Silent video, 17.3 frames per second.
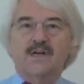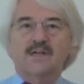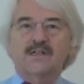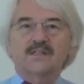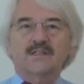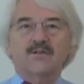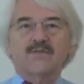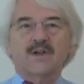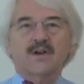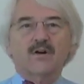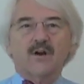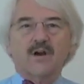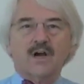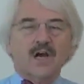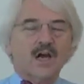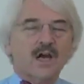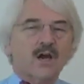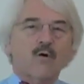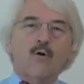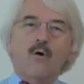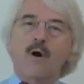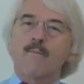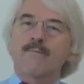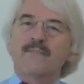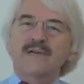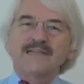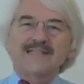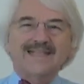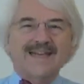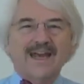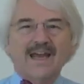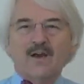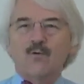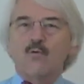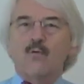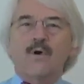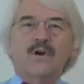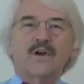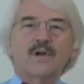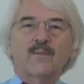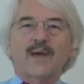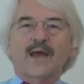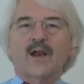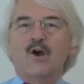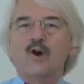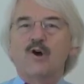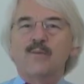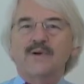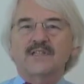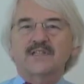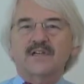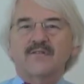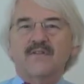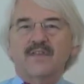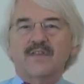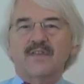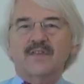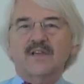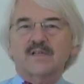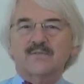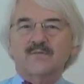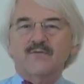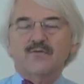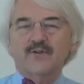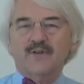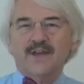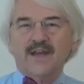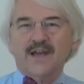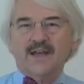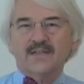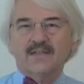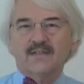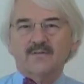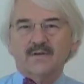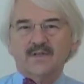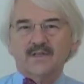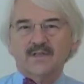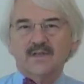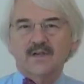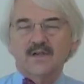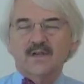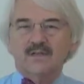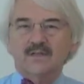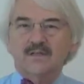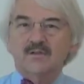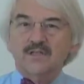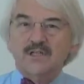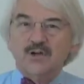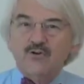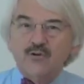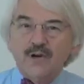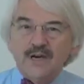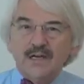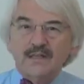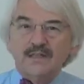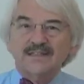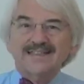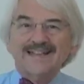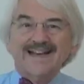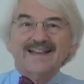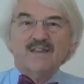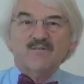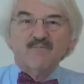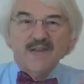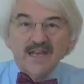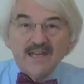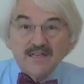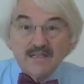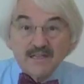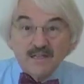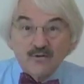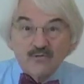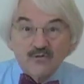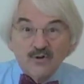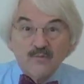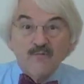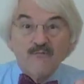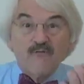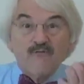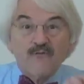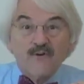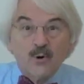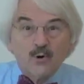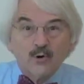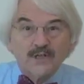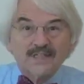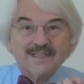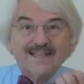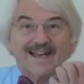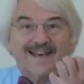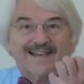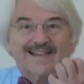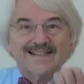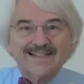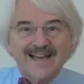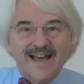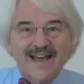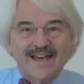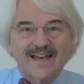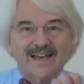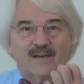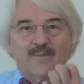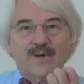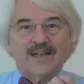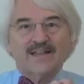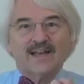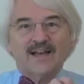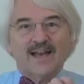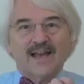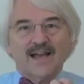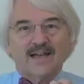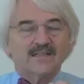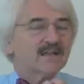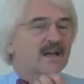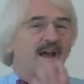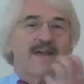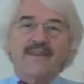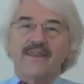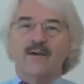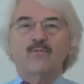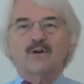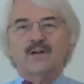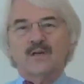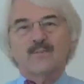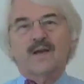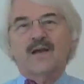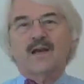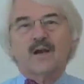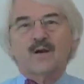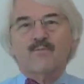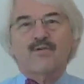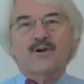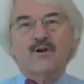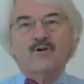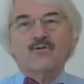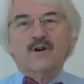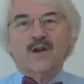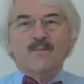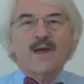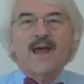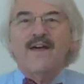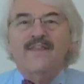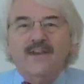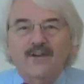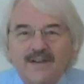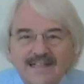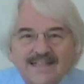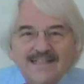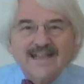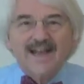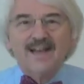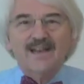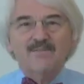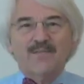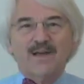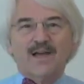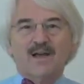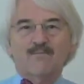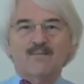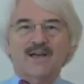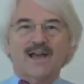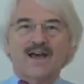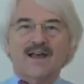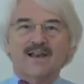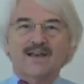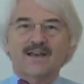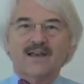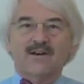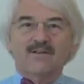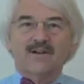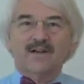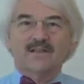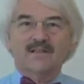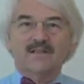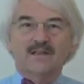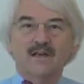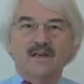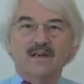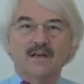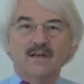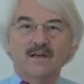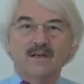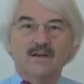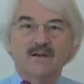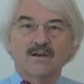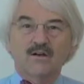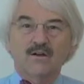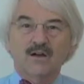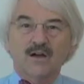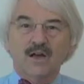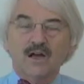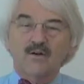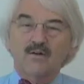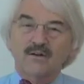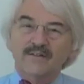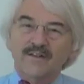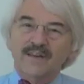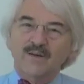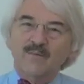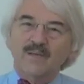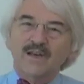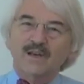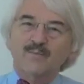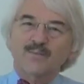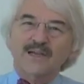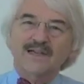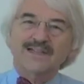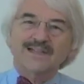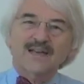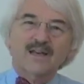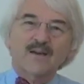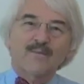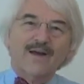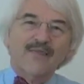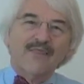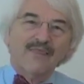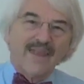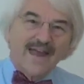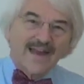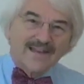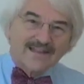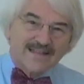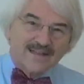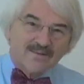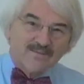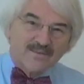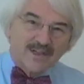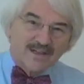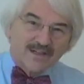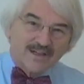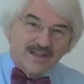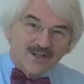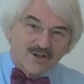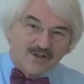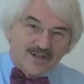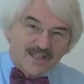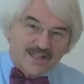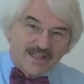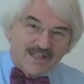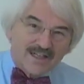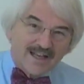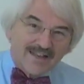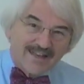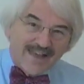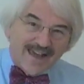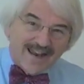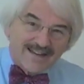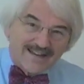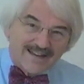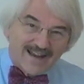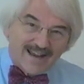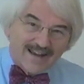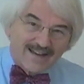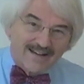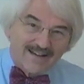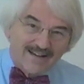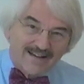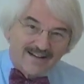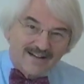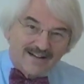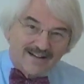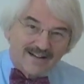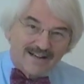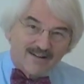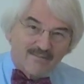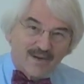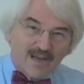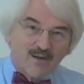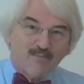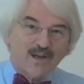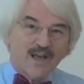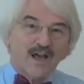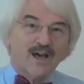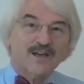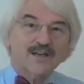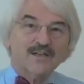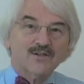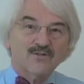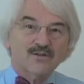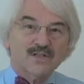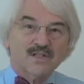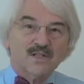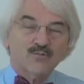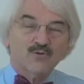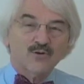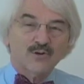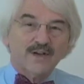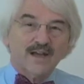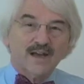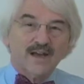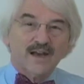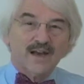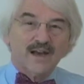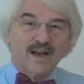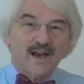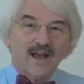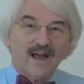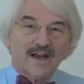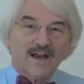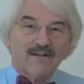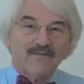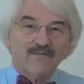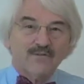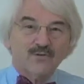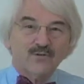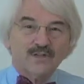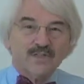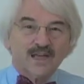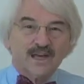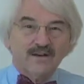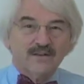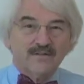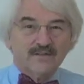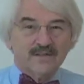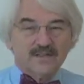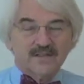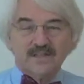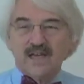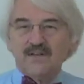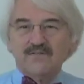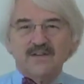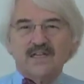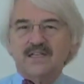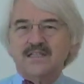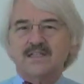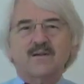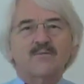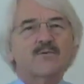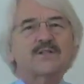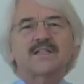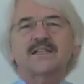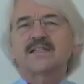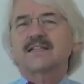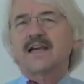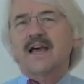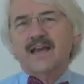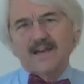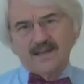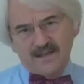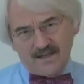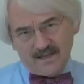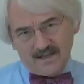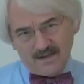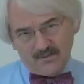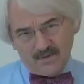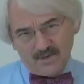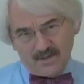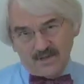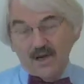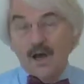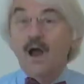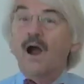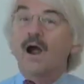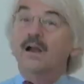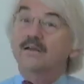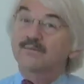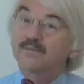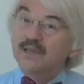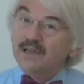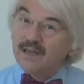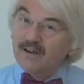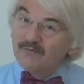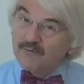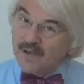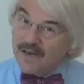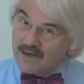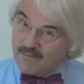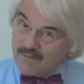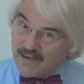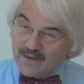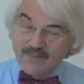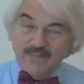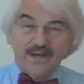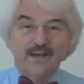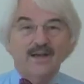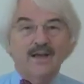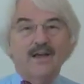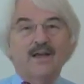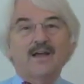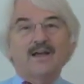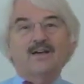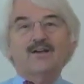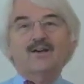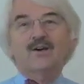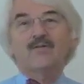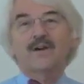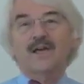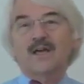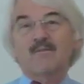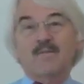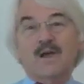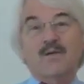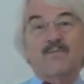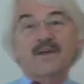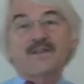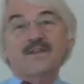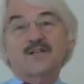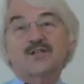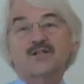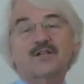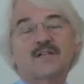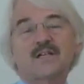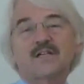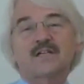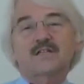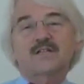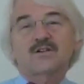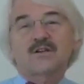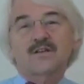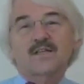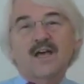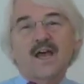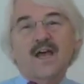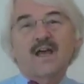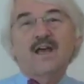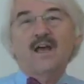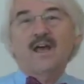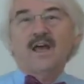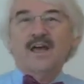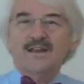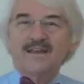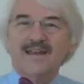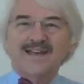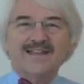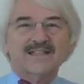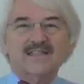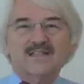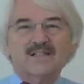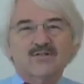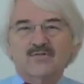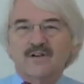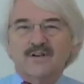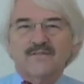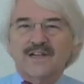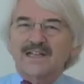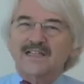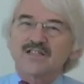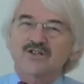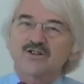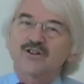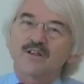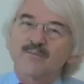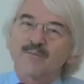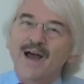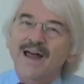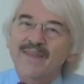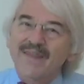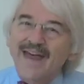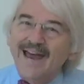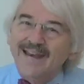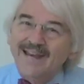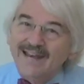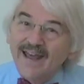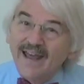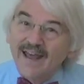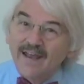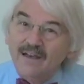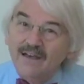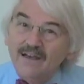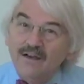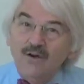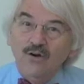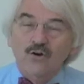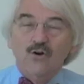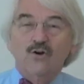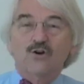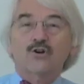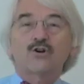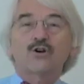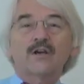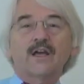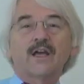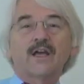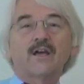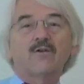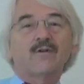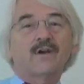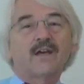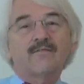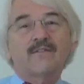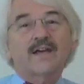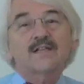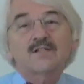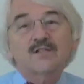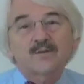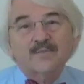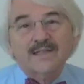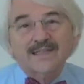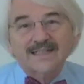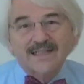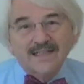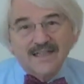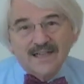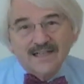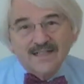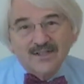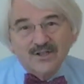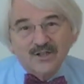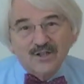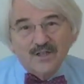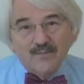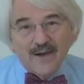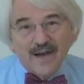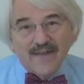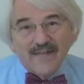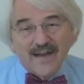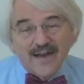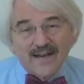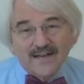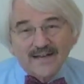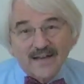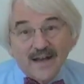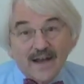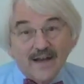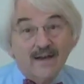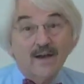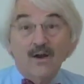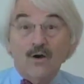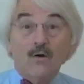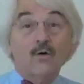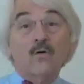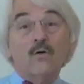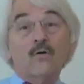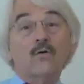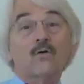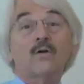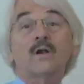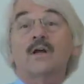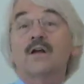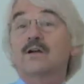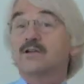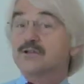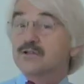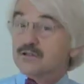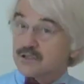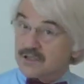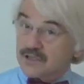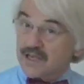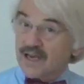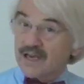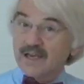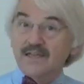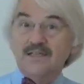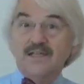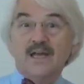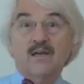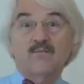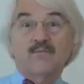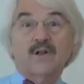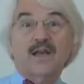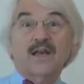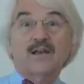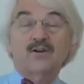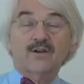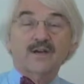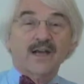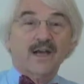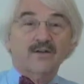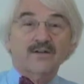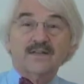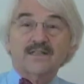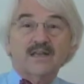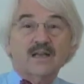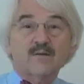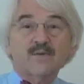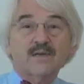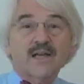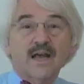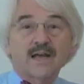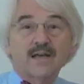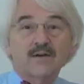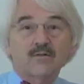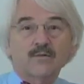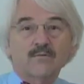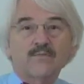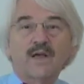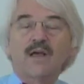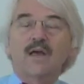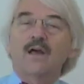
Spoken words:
So they're busy and worried about a whole bunch of other things before they get to us. So it's critical to get them into the room focused and excited about the class. They want to be in our program, they're excited to become culinarians. However, they may not be excited about that subject that you're teaching that day. It may be on a Tuesday morning at 8 o'clock and food safety isn't the most exciting thing in the world. Hard to believe, but it might be. You know, it might be that you're teaching sauté and that sort of doesn't turn them on that day. Or cooking green vegetables, it doesn't turn them on that day. Or setting a table and learning how to set up a dining room.